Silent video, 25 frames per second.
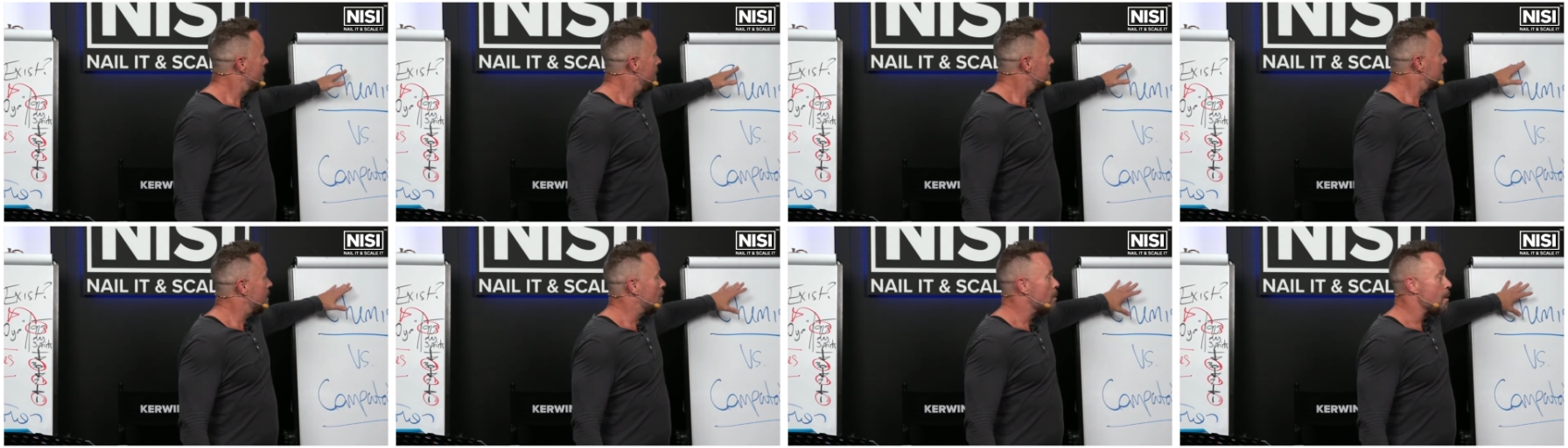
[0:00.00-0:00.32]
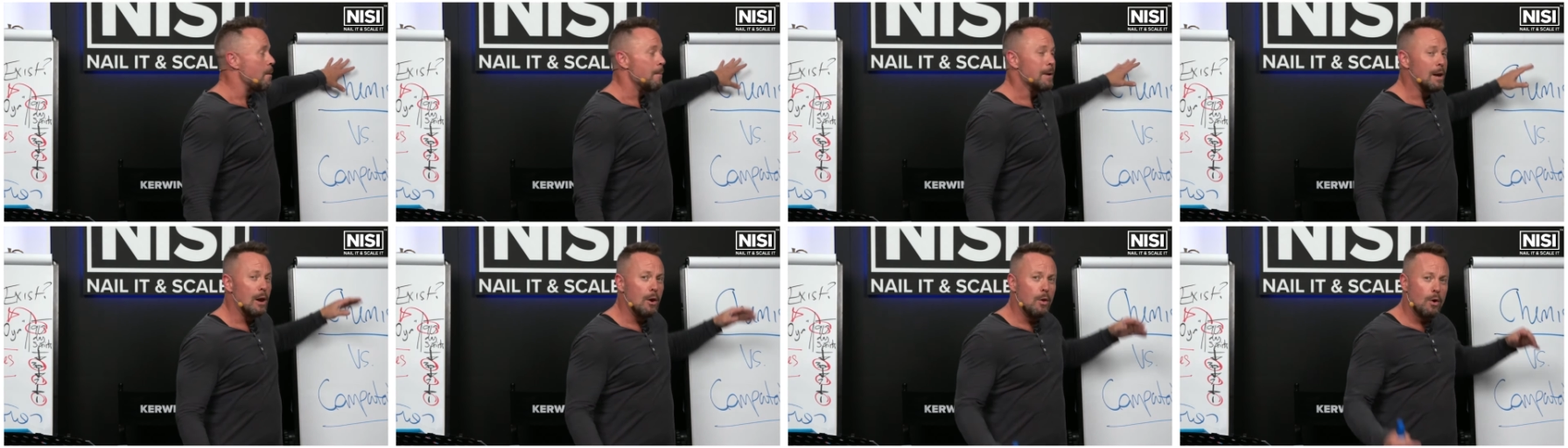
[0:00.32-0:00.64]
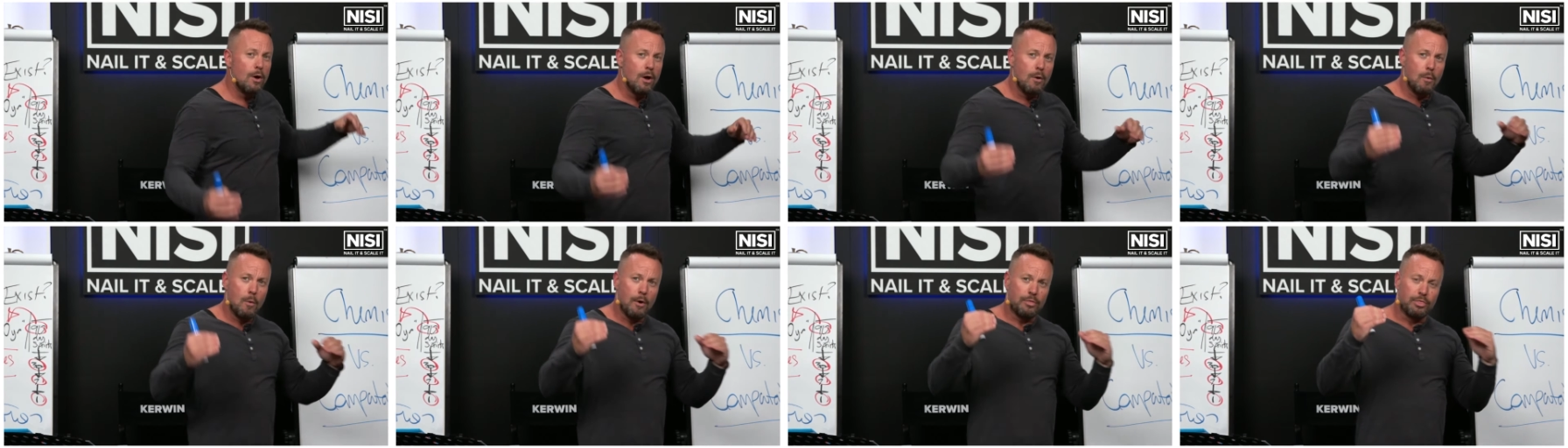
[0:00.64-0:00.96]
But when we
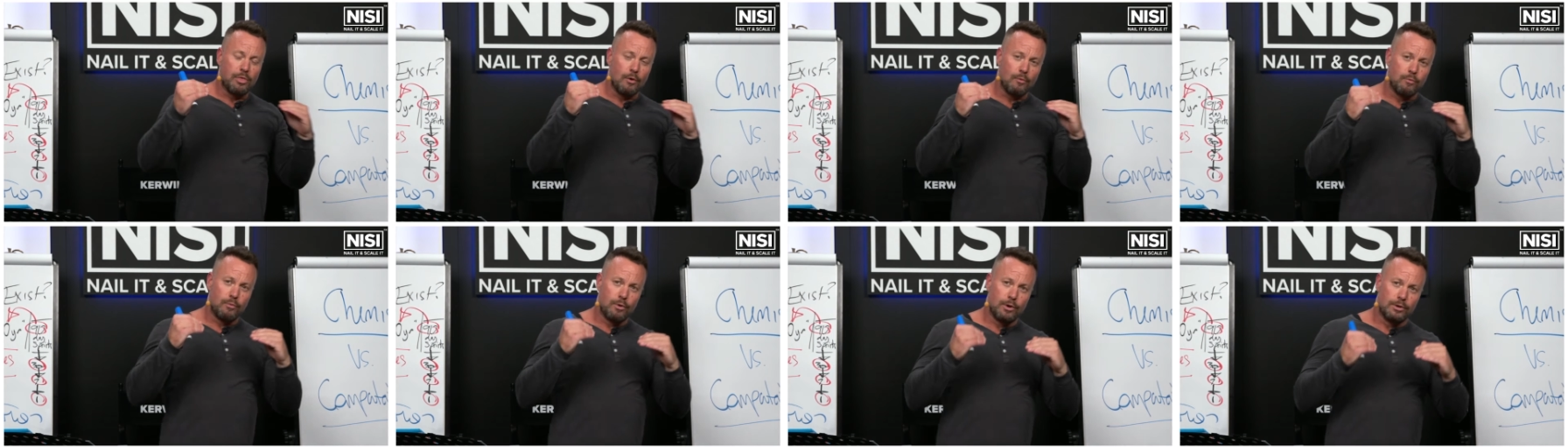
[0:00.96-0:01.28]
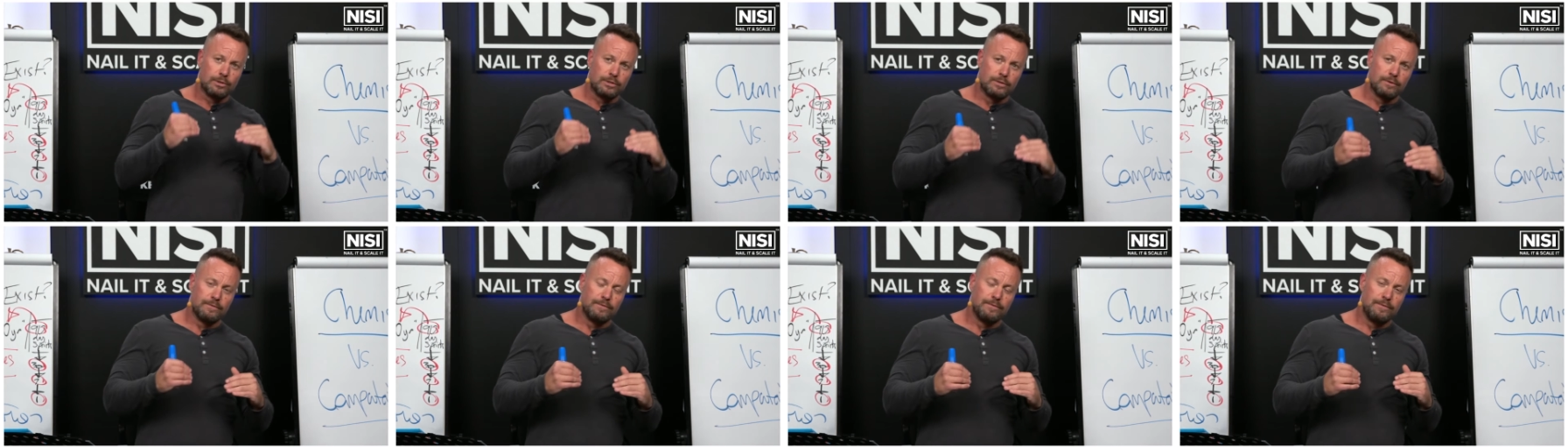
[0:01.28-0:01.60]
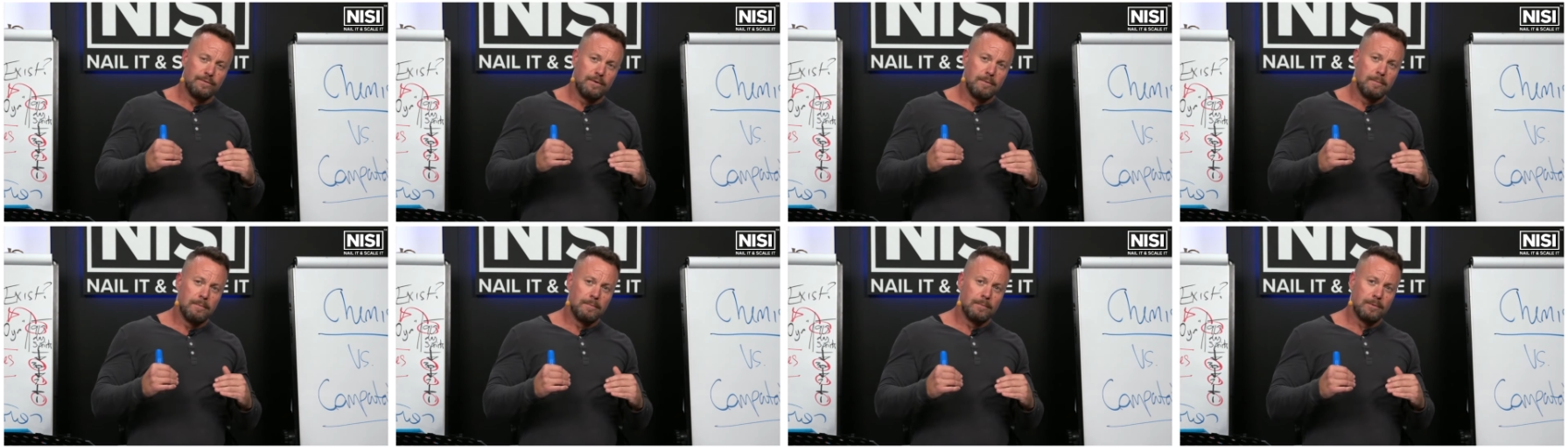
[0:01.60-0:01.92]
look at what the roots
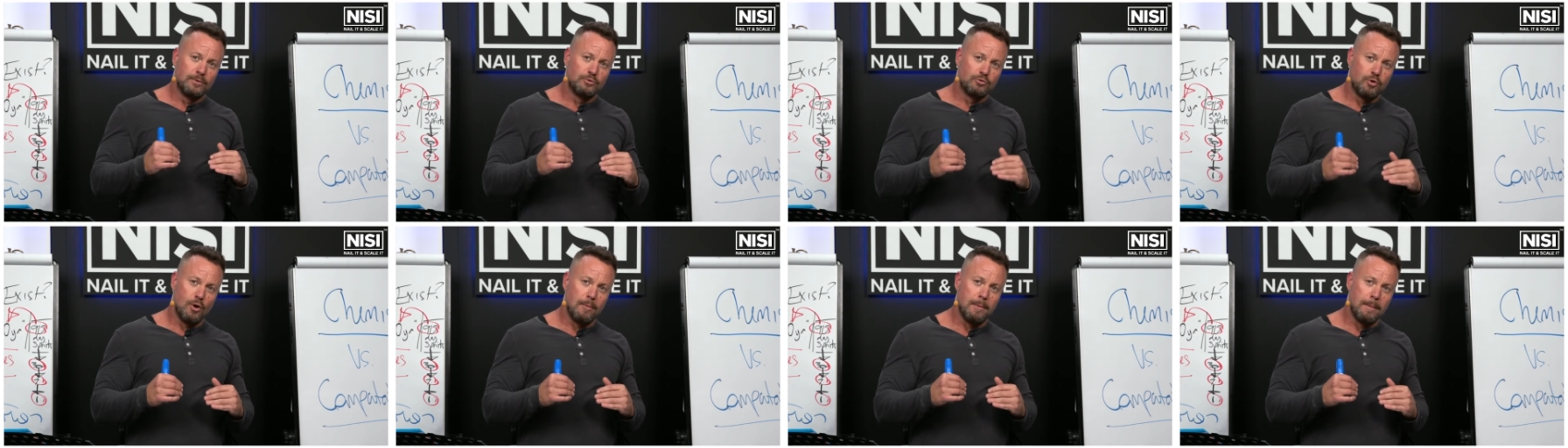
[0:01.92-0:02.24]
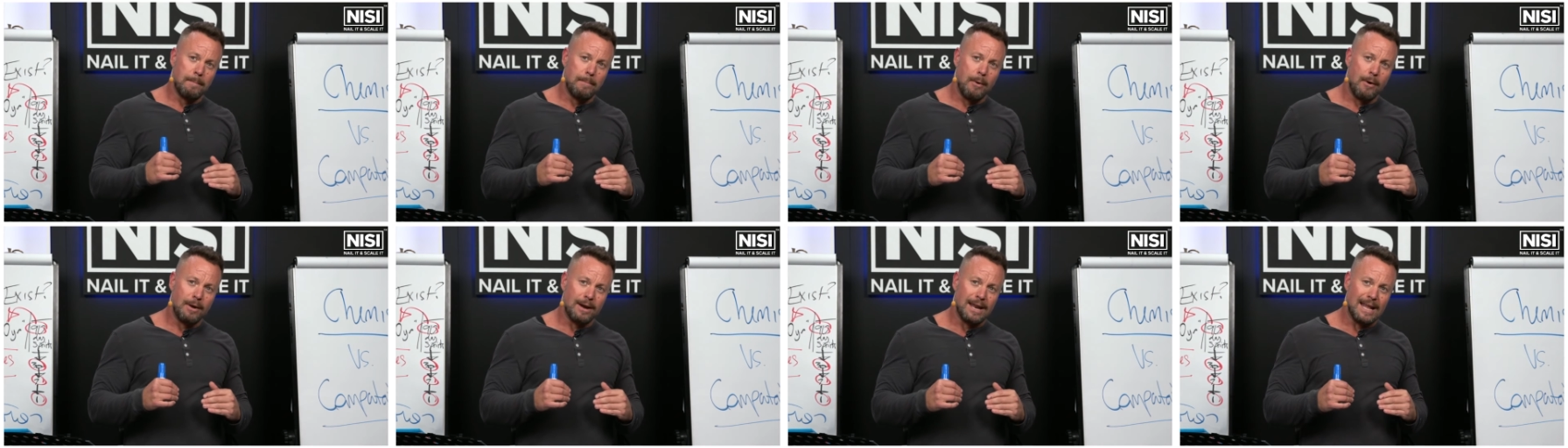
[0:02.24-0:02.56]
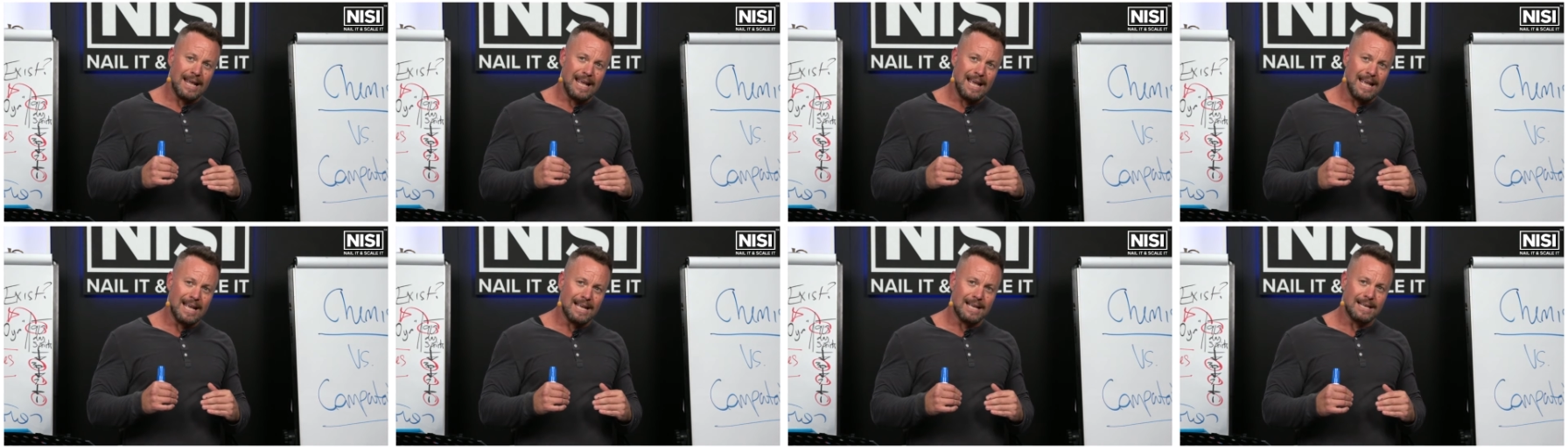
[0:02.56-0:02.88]
of trauma
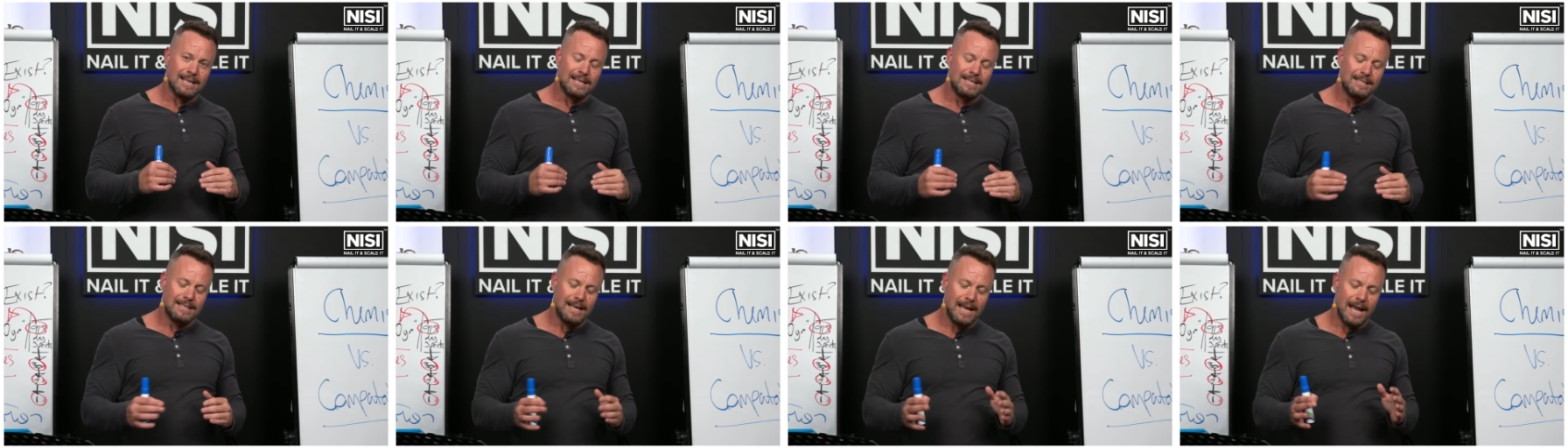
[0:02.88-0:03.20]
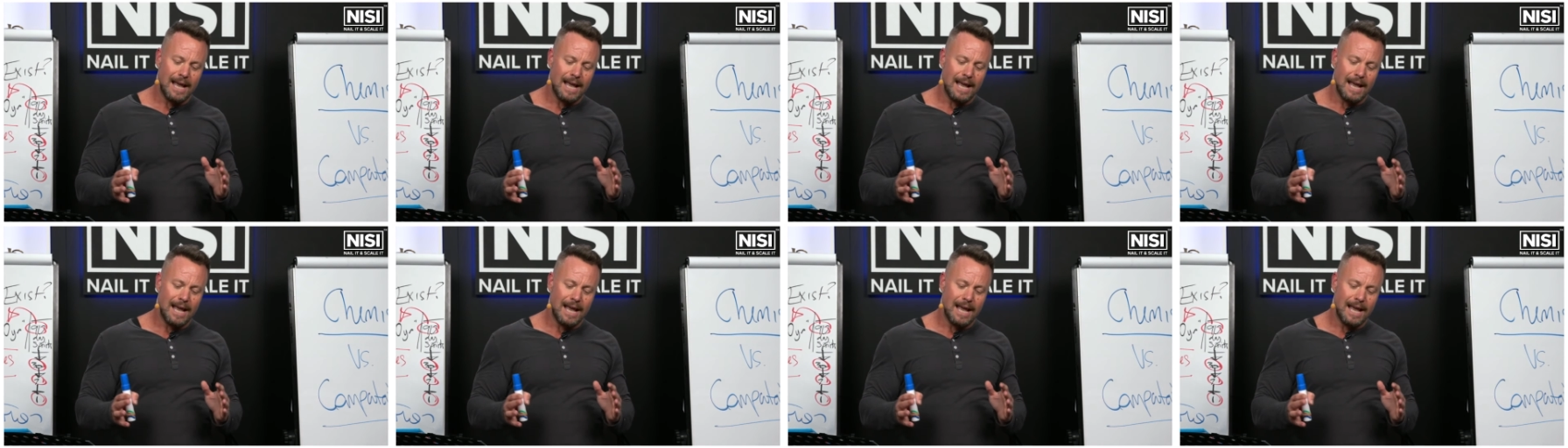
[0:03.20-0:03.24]
bonding is,